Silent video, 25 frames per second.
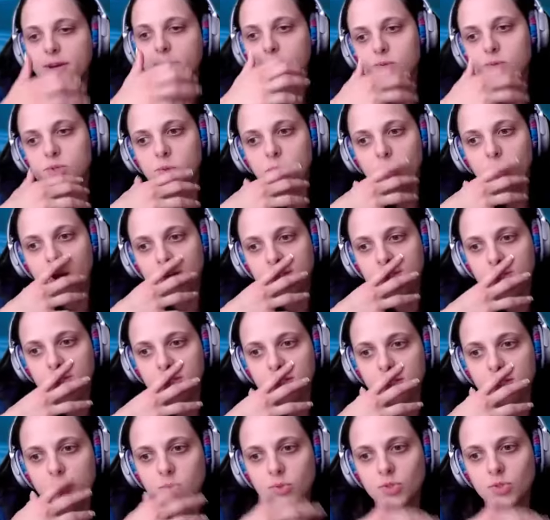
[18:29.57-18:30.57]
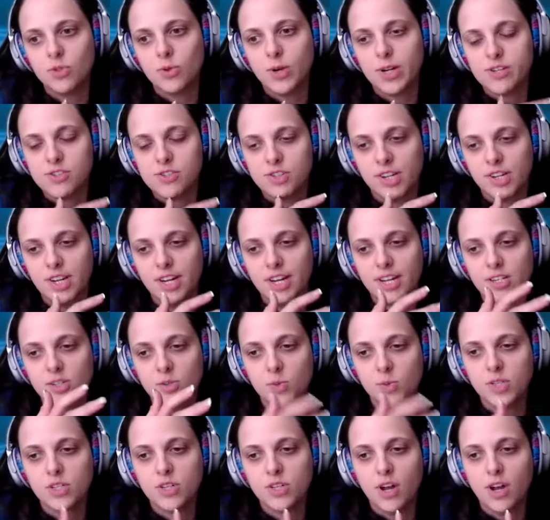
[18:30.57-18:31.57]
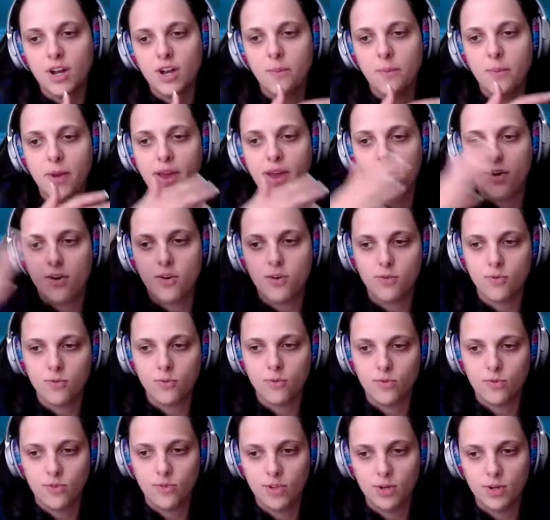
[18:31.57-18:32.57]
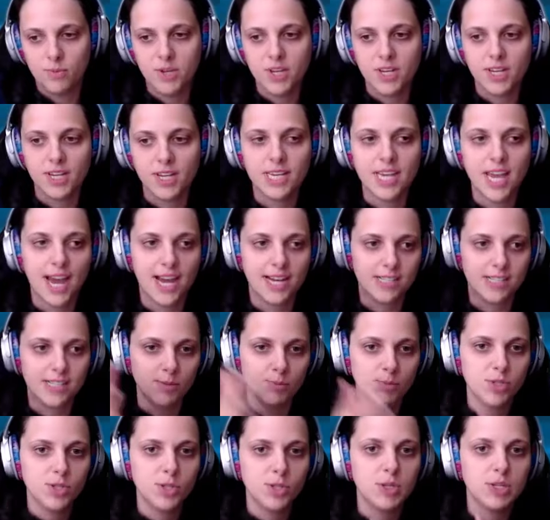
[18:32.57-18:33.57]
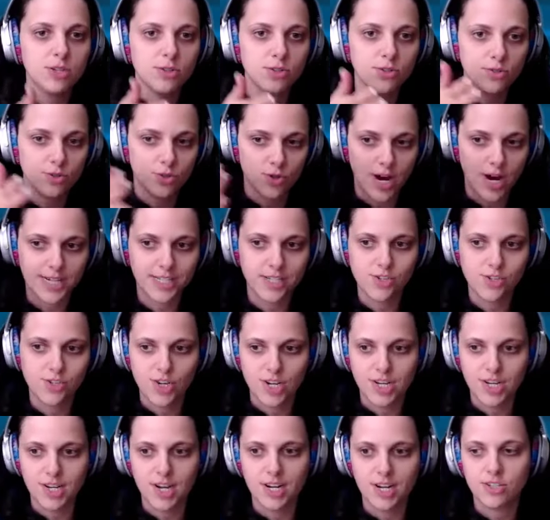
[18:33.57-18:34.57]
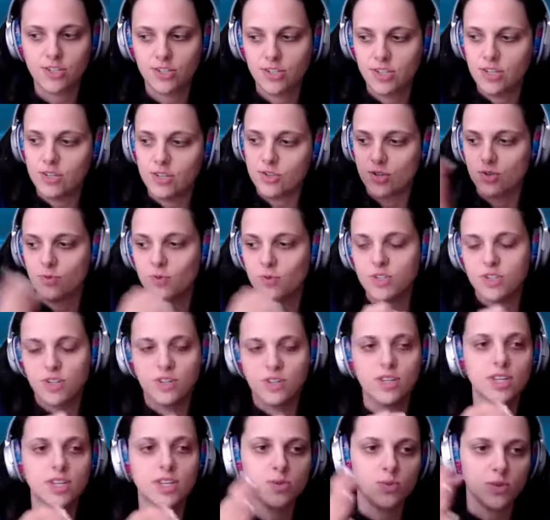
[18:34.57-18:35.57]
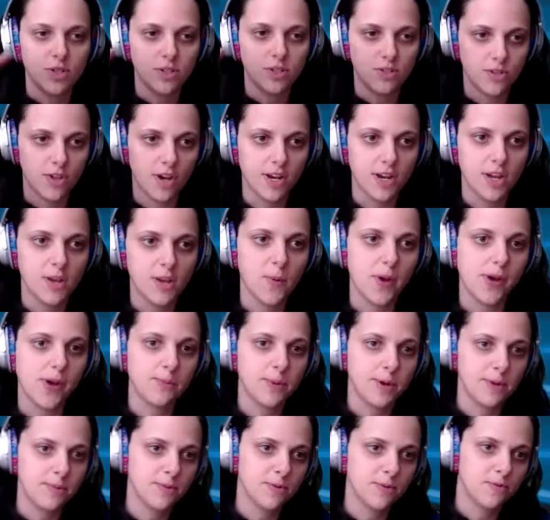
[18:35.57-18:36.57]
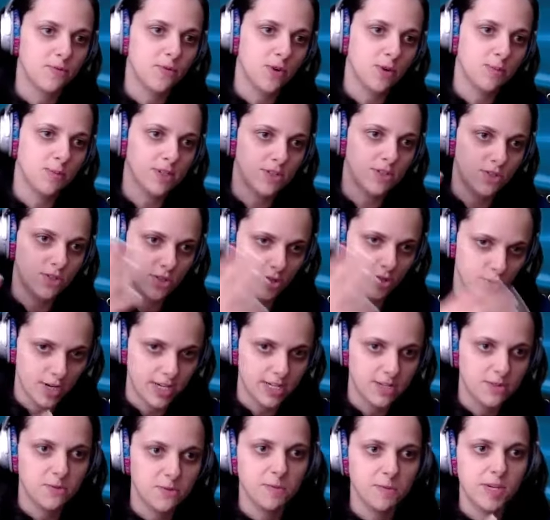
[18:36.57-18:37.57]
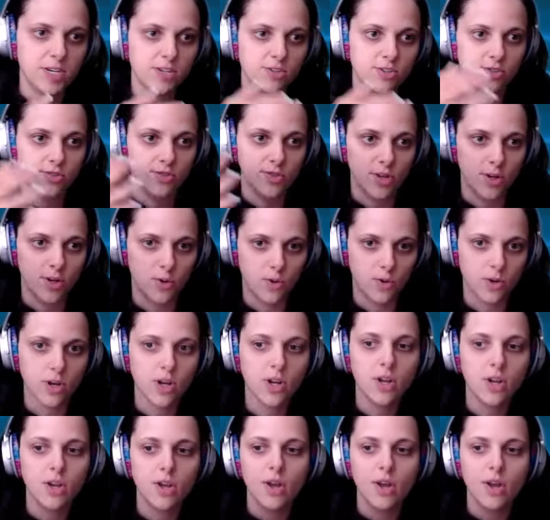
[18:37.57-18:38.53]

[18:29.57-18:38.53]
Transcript: up, so actually this was a question I had, because we talk about there being a chasm between strategy and execution, which I think is what you're talking about performance to transformation zone.